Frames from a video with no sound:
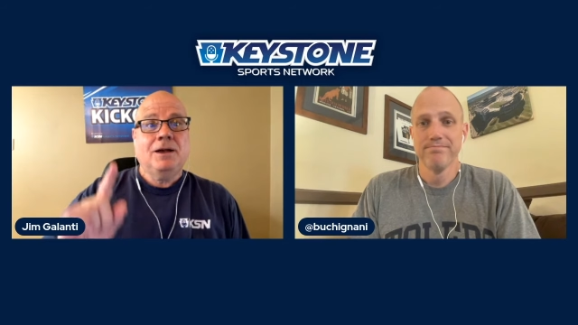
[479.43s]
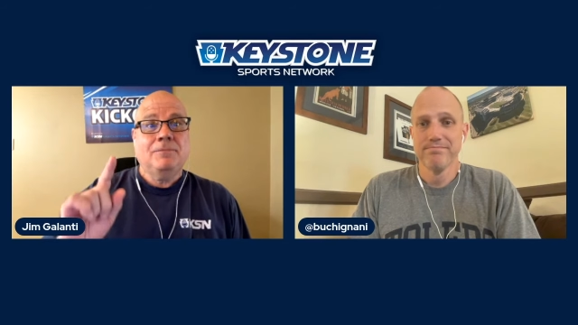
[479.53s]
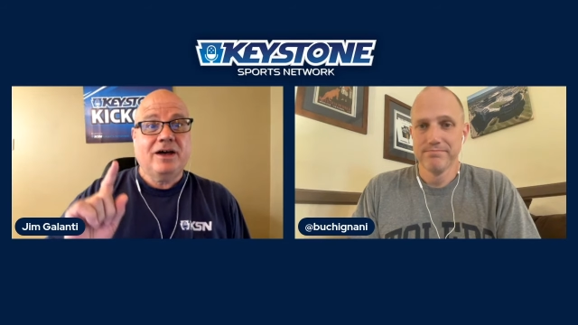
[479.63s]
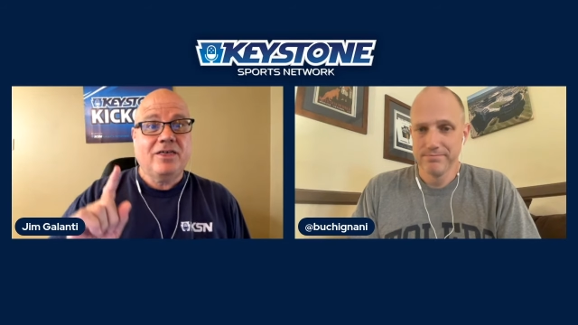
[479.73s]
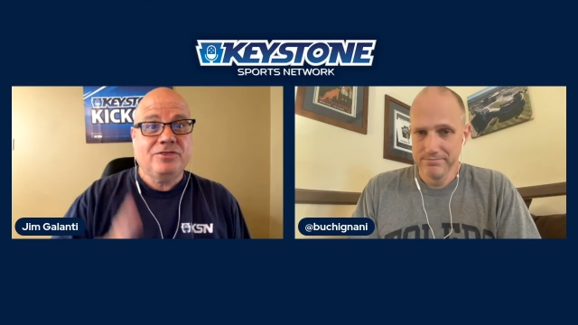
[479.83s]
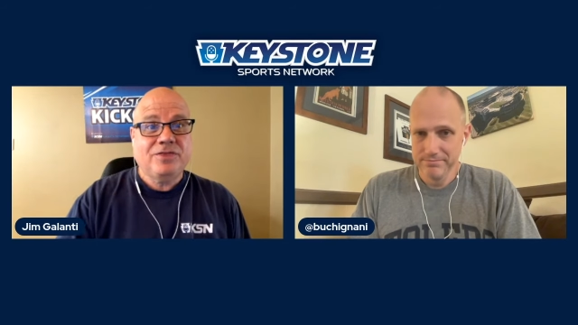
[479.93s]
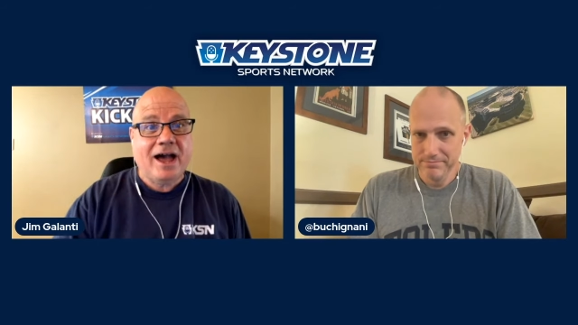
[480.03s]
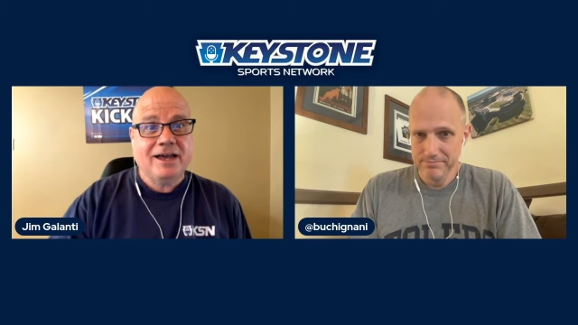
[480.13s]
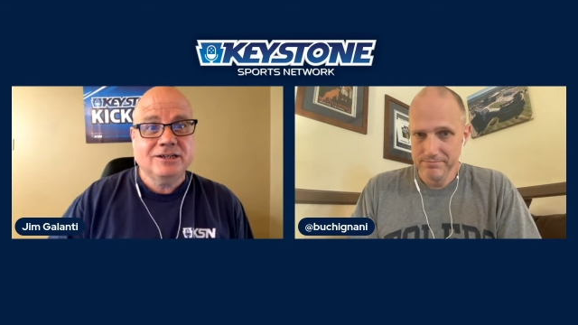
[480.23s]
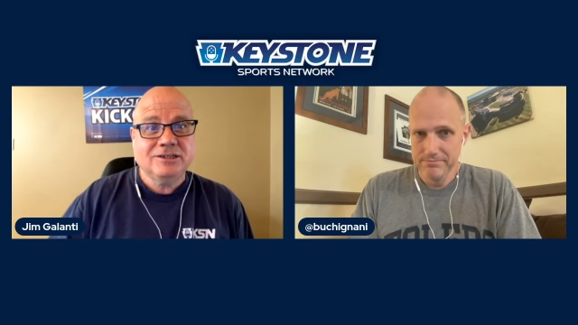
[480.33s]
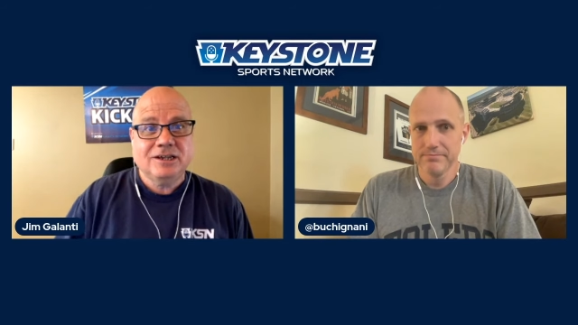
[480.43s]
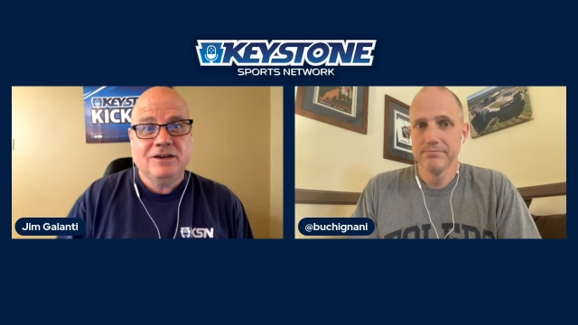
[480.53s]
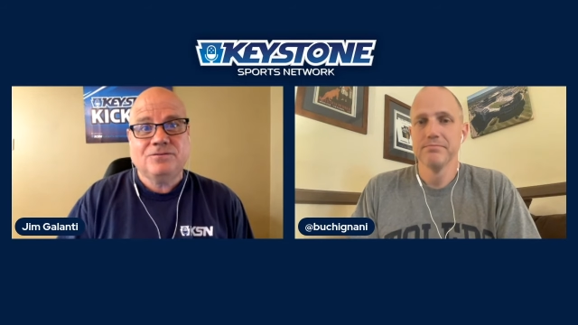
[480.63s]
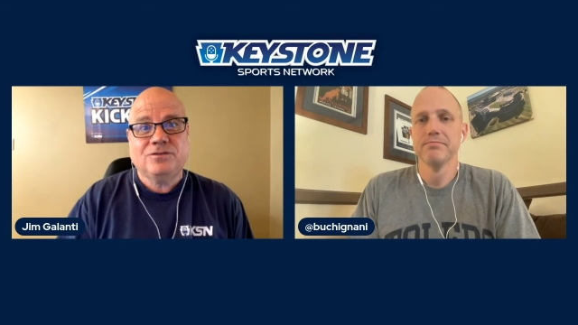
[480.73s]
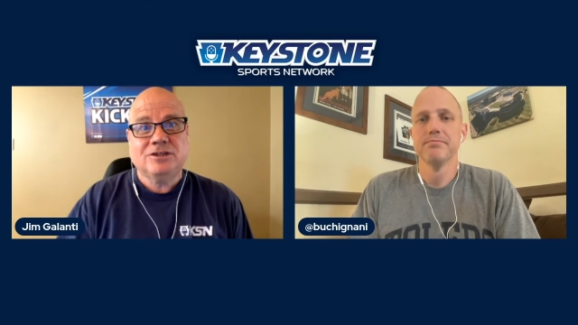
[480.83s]
Speaker 1: But that is
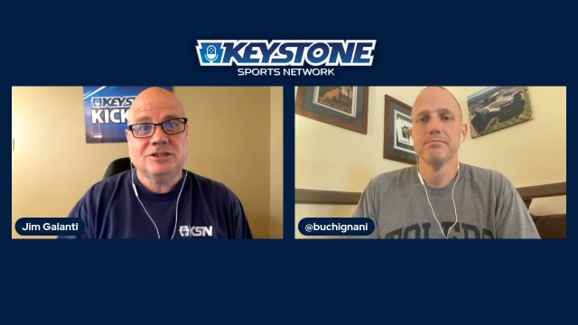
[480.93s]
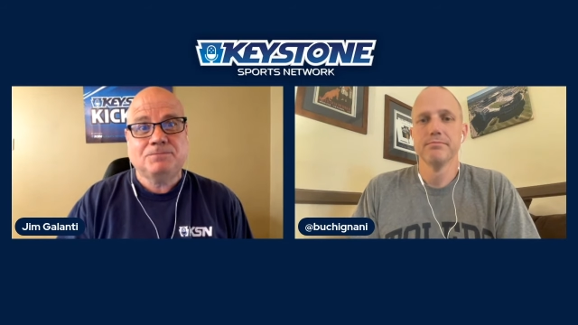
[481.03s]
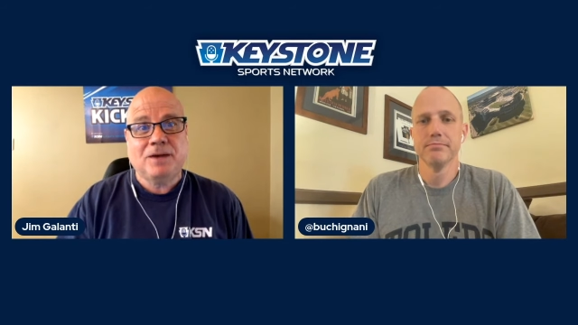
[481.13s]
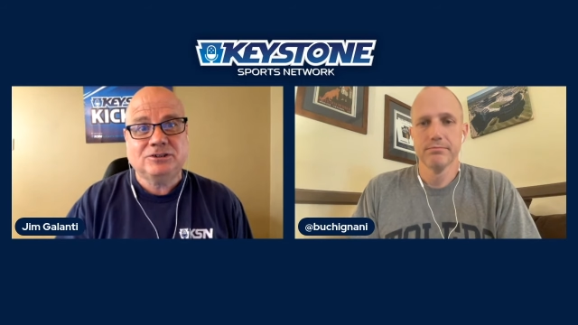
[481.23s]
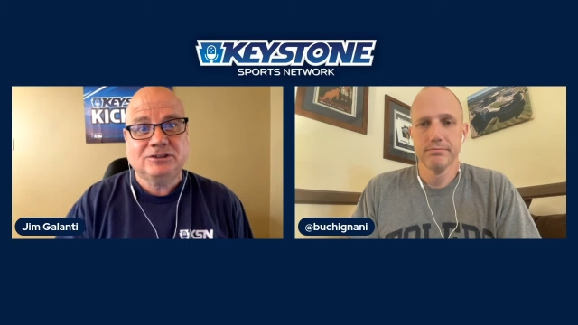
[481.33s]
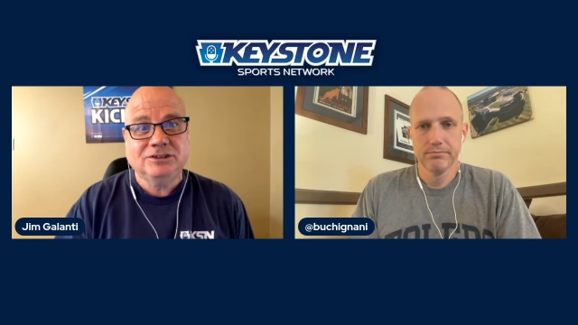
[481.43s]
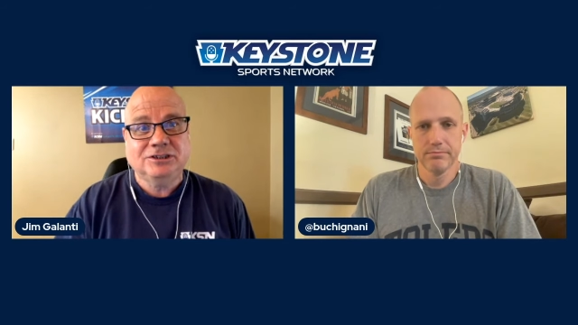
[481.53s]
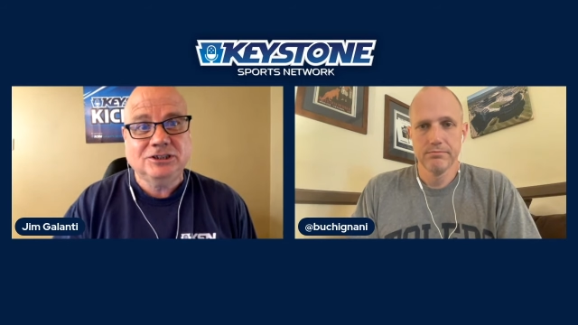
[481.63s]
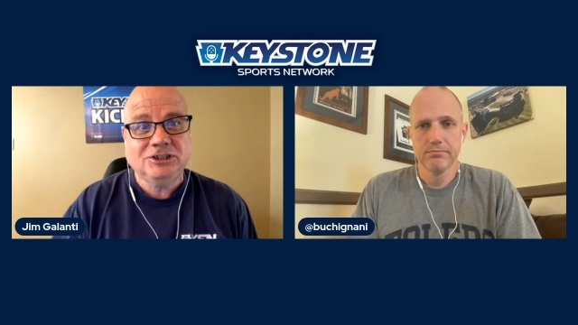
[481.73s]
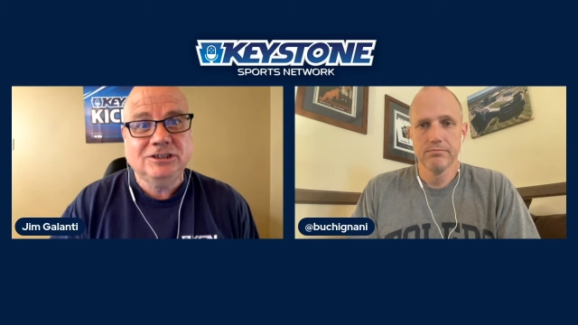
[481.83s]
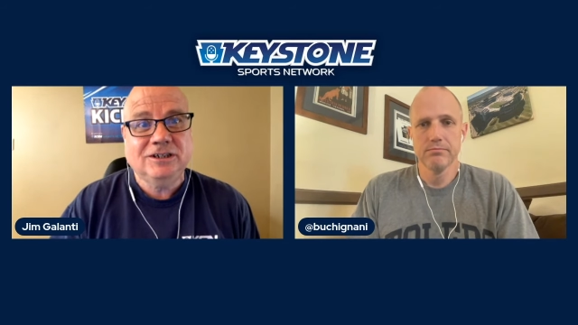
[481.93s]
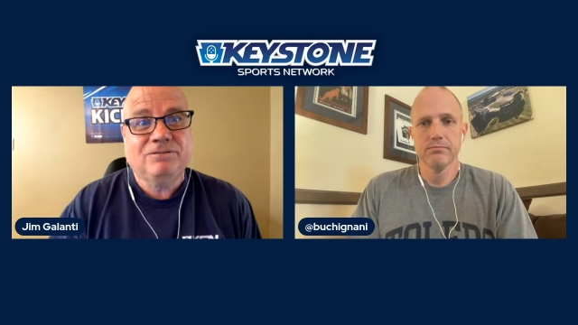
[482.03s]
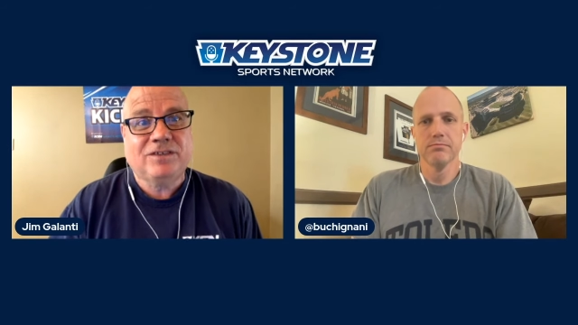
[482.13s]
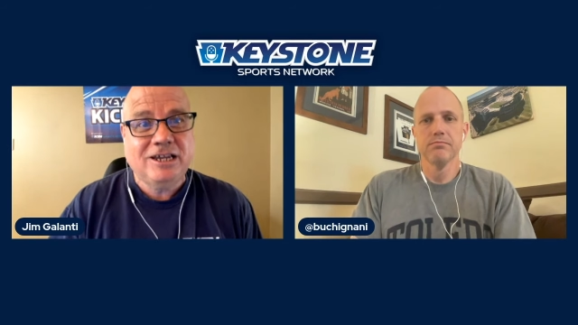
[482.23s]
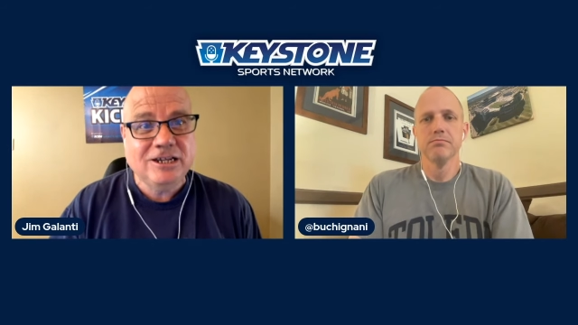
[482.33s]
it for this special edition
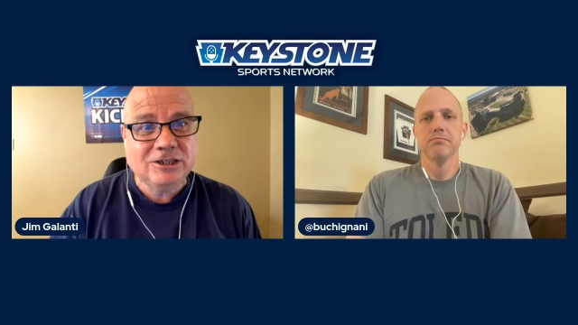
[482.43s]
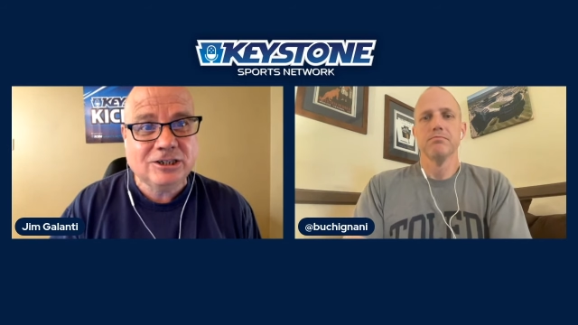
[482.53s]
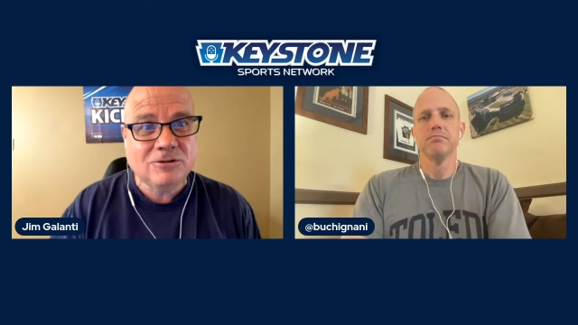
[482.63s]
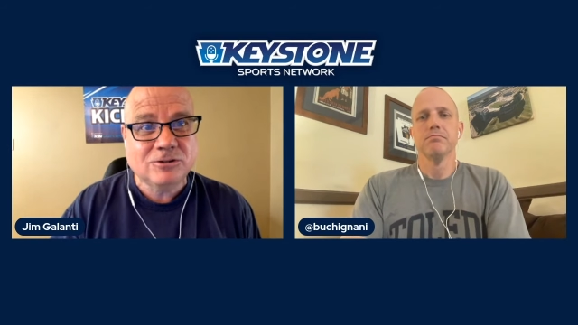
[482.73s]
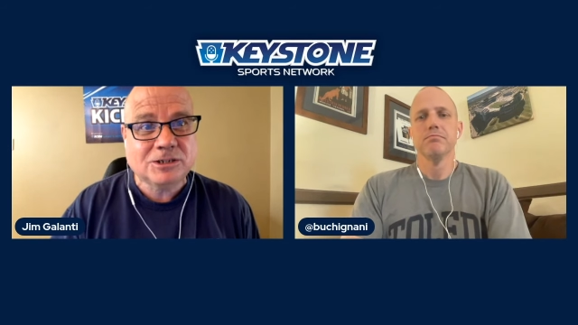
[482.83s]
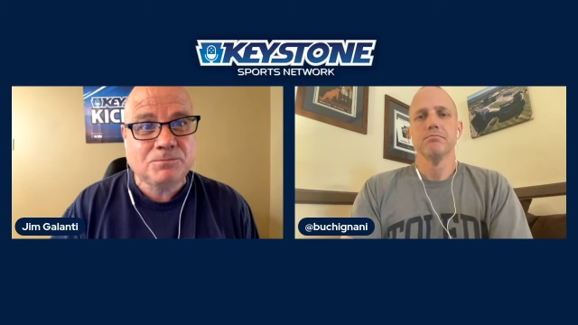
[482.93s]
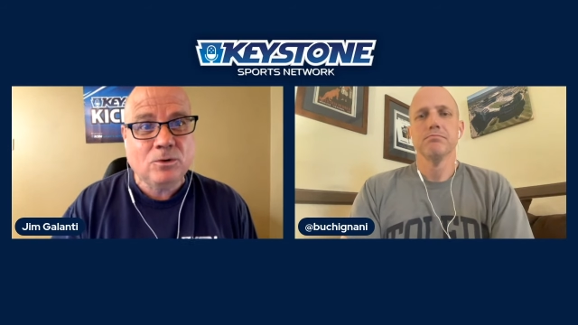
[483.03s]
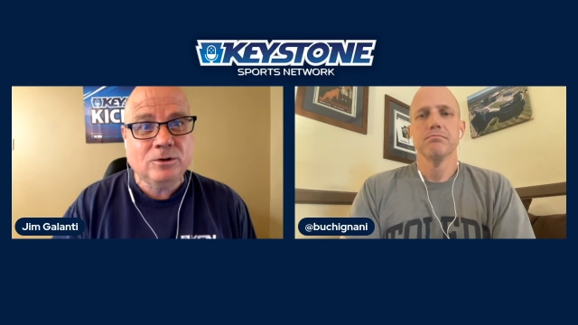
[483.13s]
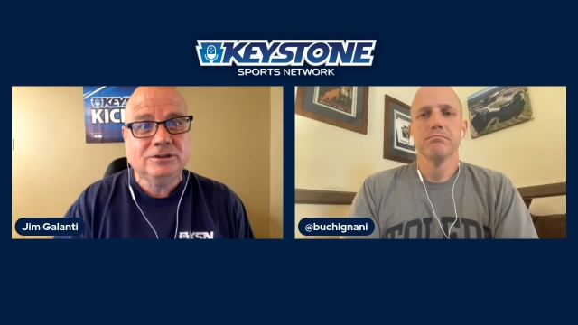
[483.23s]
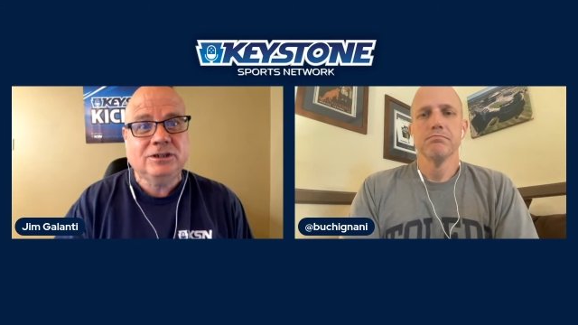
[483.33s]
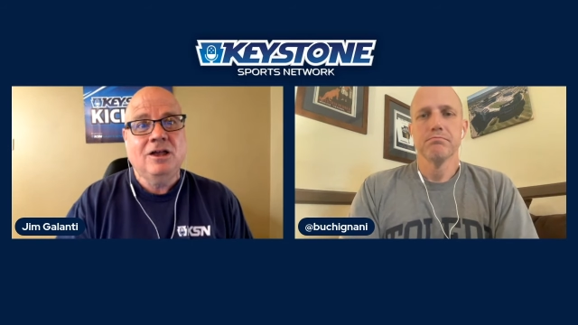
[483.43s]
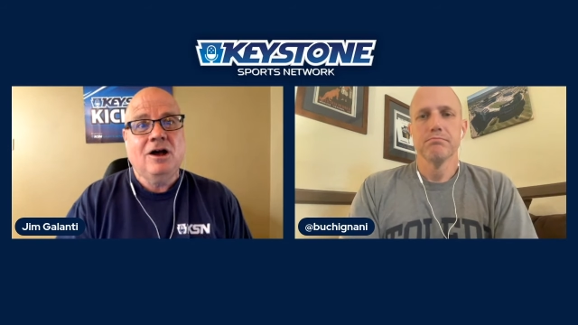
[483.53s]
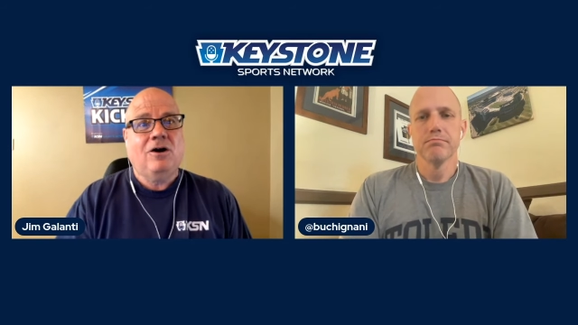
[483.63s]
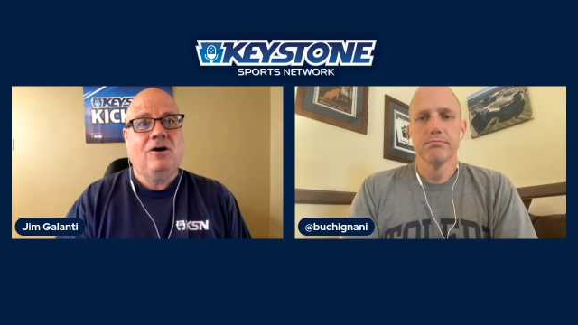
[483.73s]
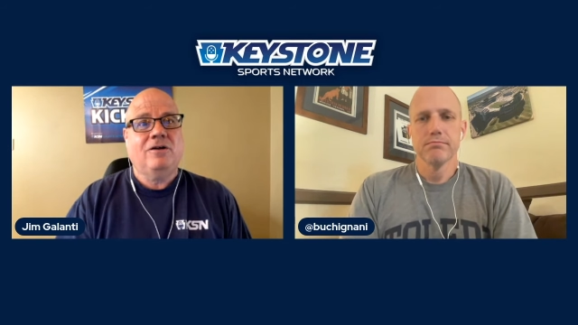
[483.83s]
of Keystone Sports
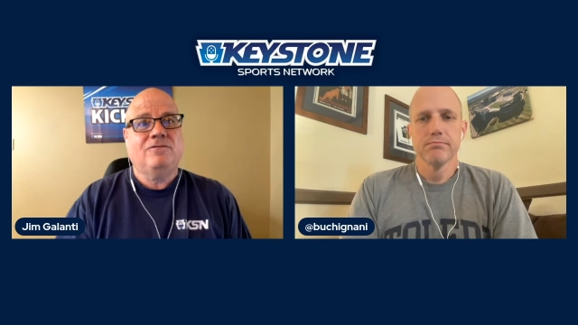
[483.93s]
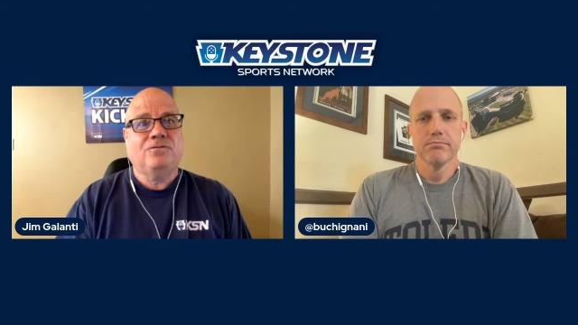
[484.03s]
on